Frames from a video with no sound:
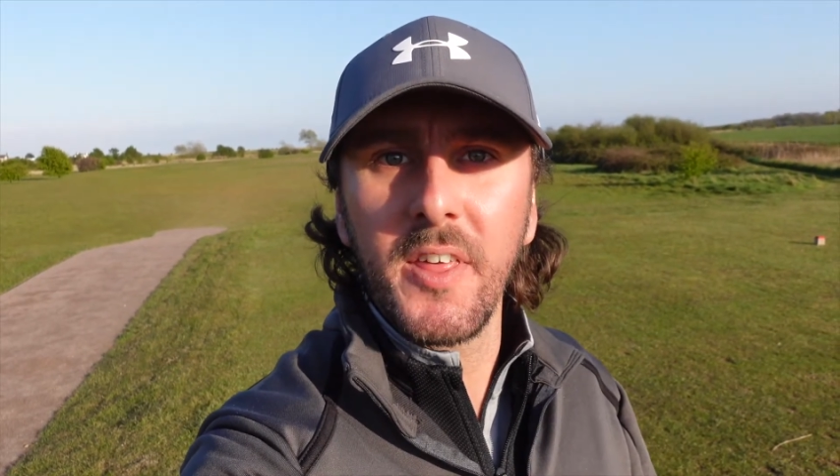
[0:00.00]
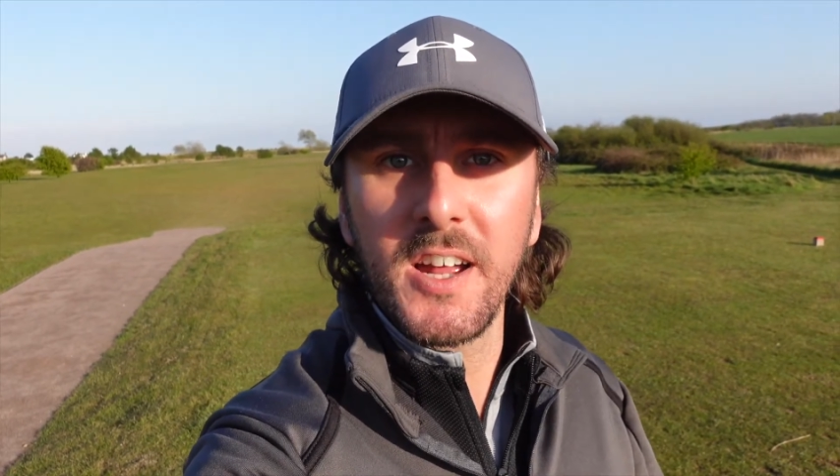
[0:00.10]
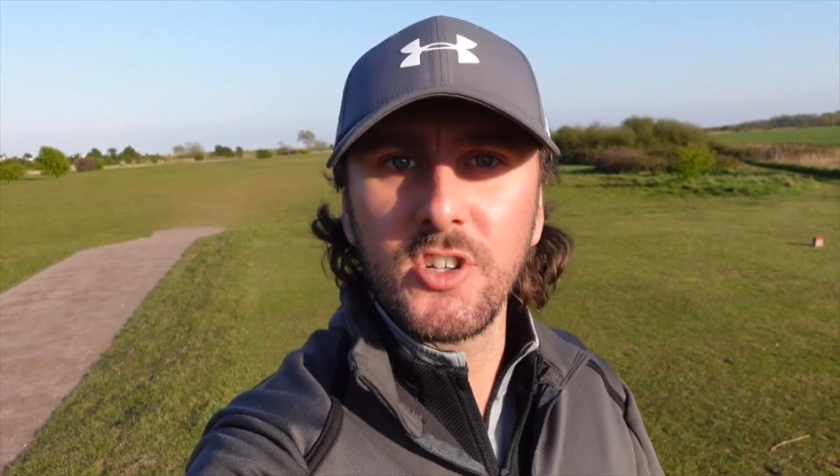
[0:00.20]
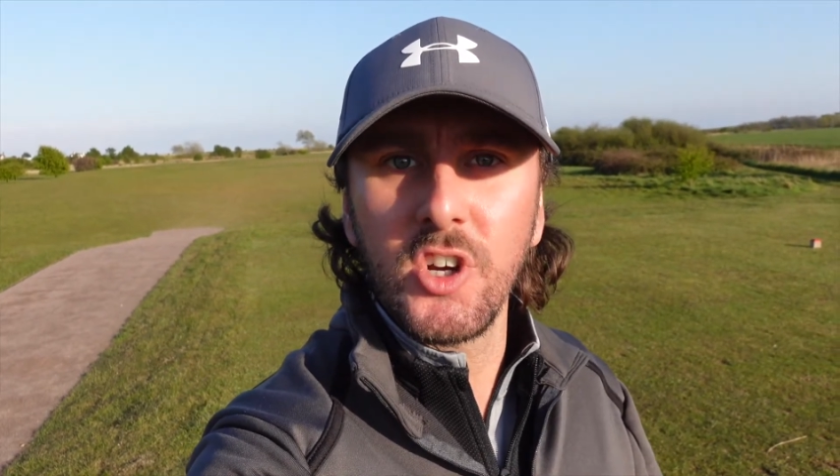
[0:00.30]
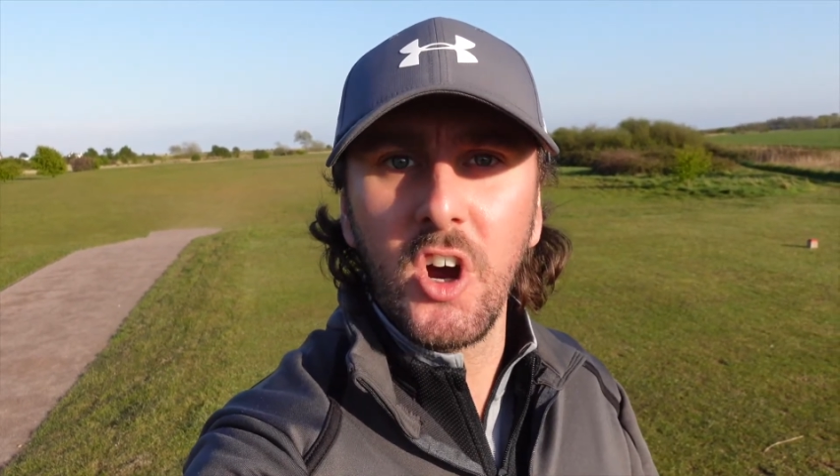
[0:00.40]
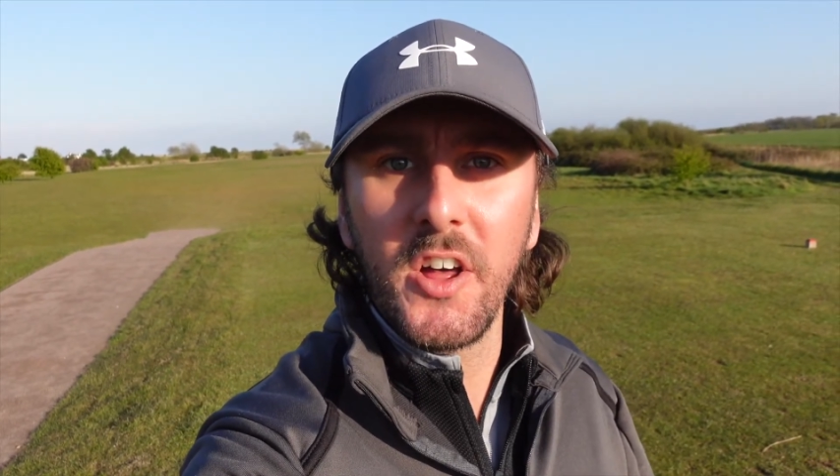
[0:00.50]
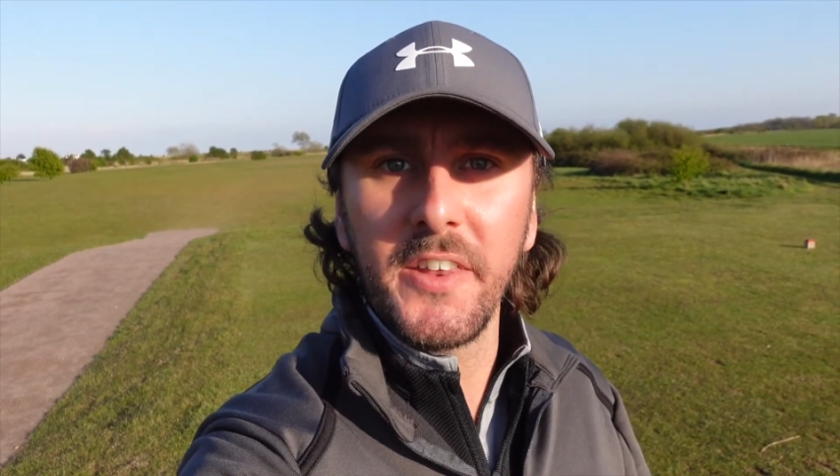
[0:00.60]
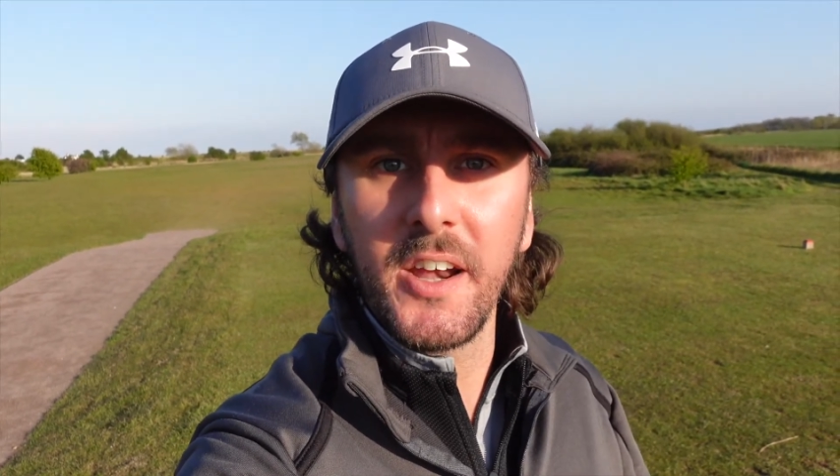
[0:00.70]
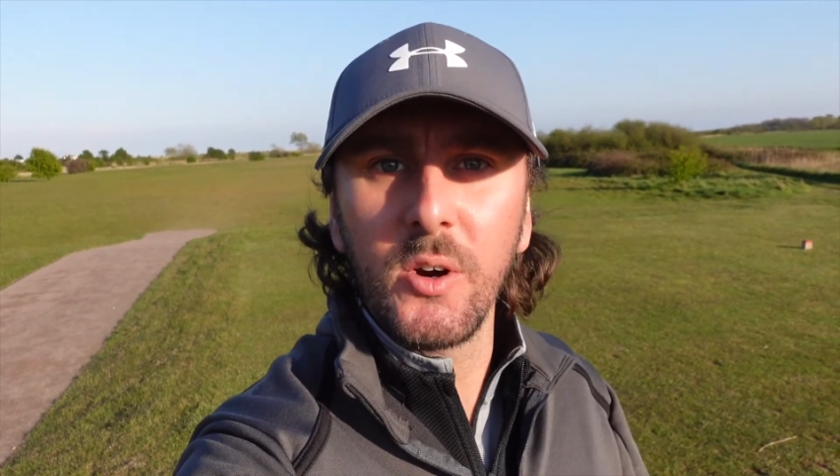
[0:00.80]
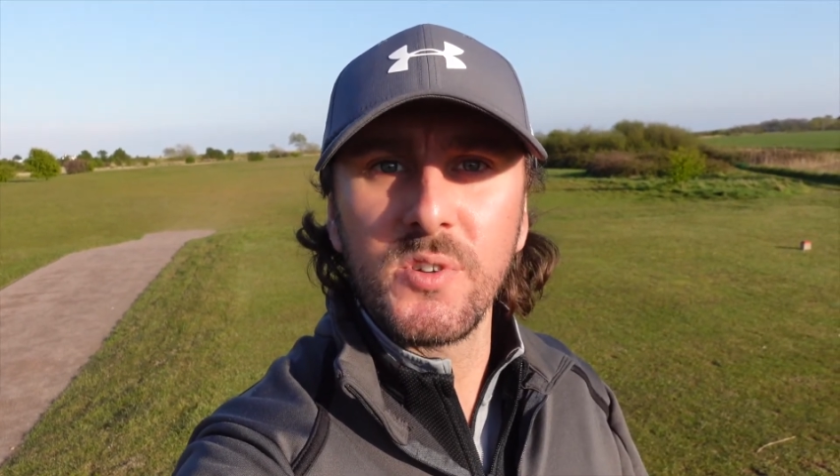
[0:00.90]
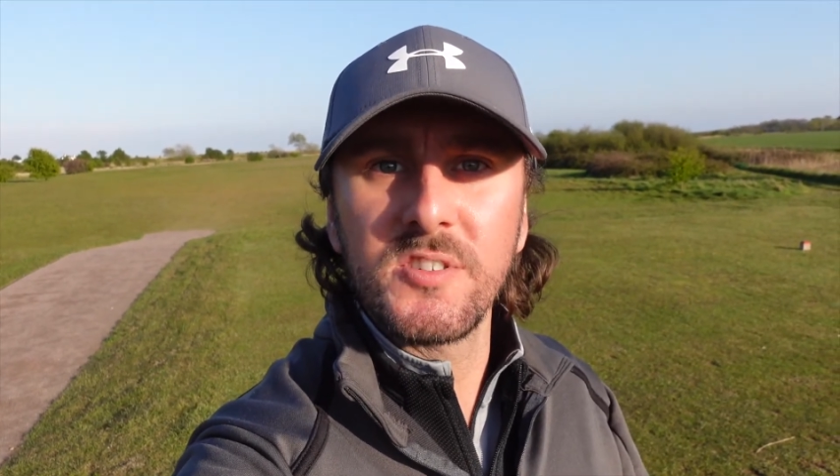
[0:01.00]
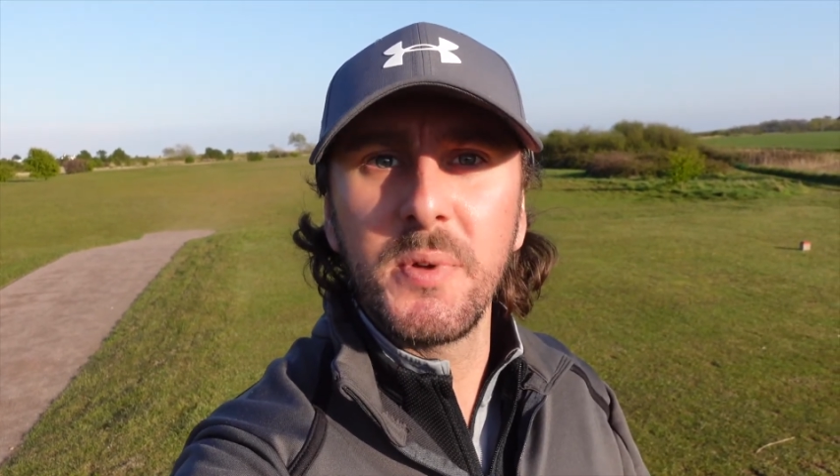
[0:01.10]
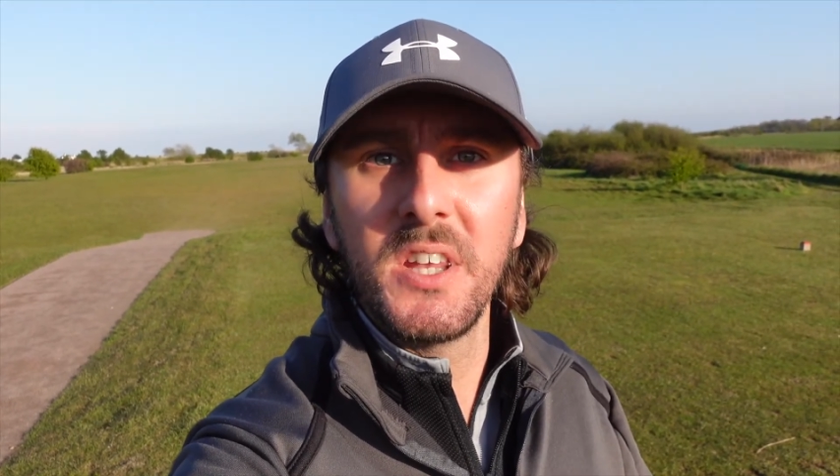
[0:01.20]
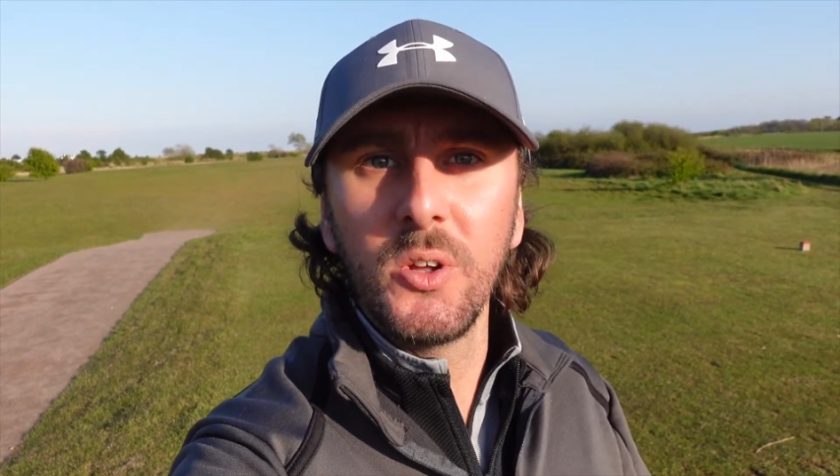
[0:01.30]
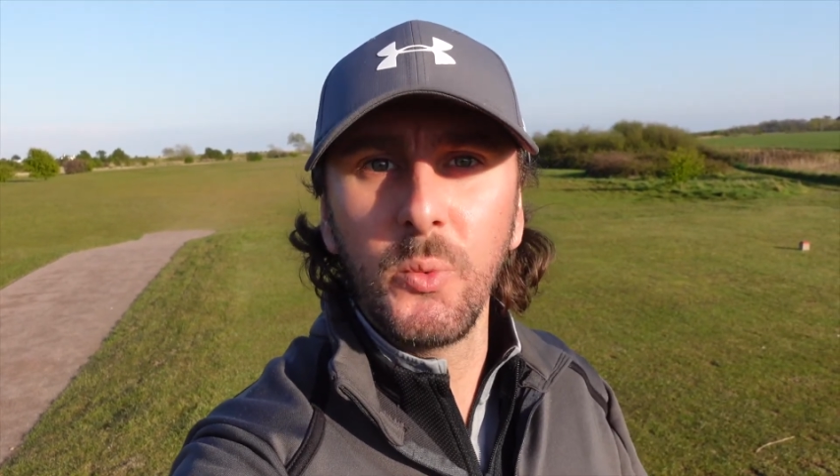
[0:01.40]
that shot and then I will
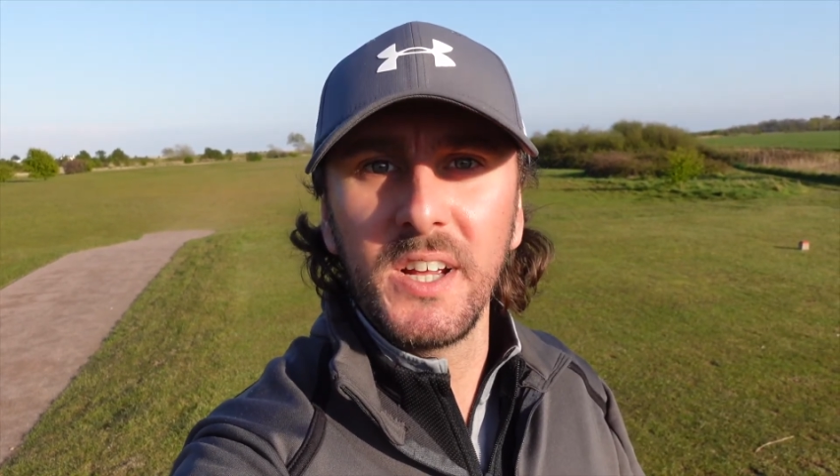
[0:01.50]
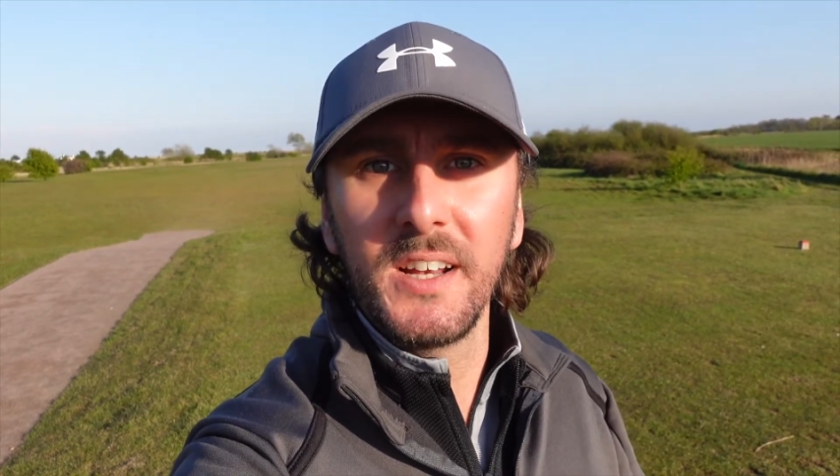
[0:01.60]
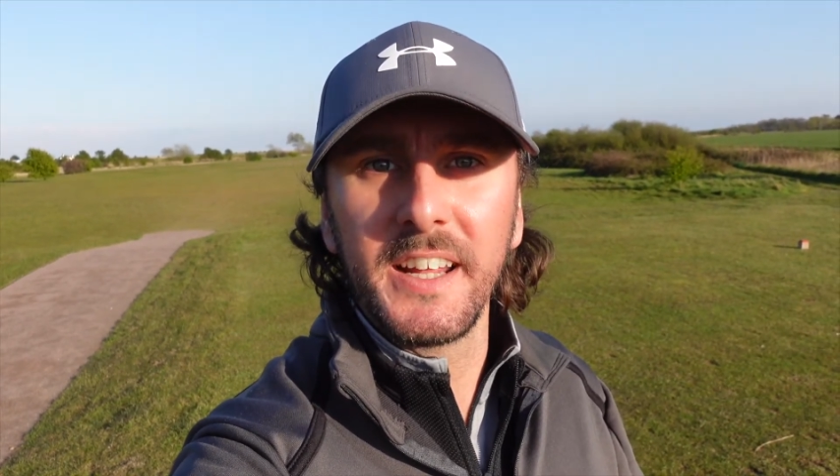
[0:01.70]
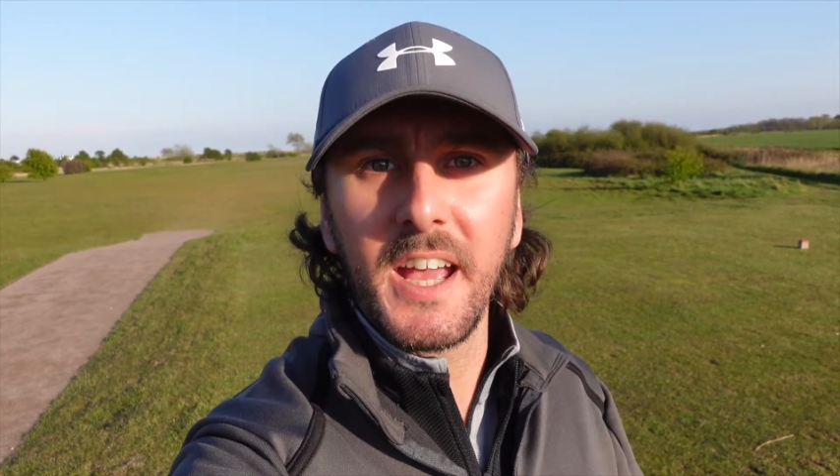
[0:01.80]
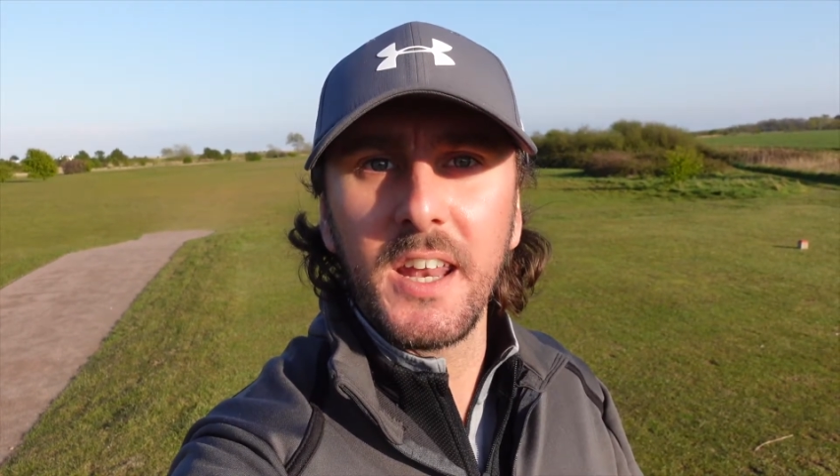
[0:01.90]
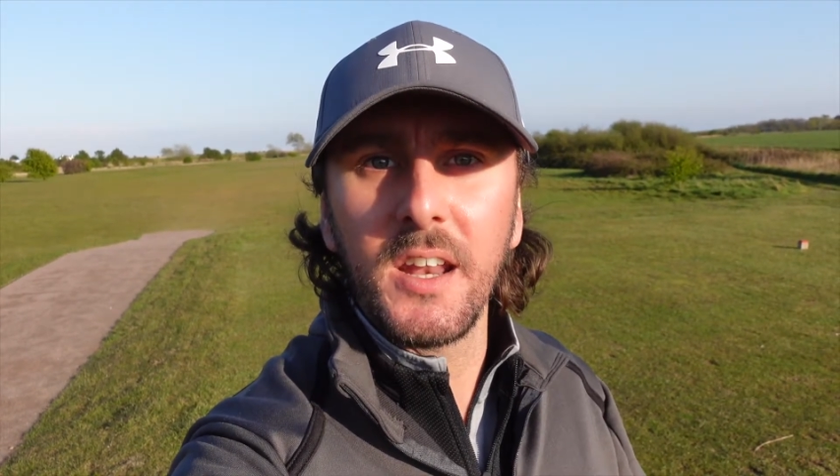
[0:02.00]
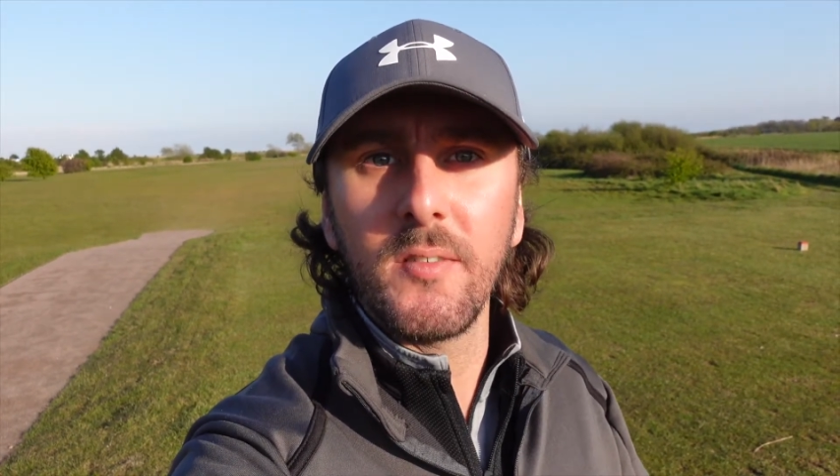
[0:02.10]
spin the wheel again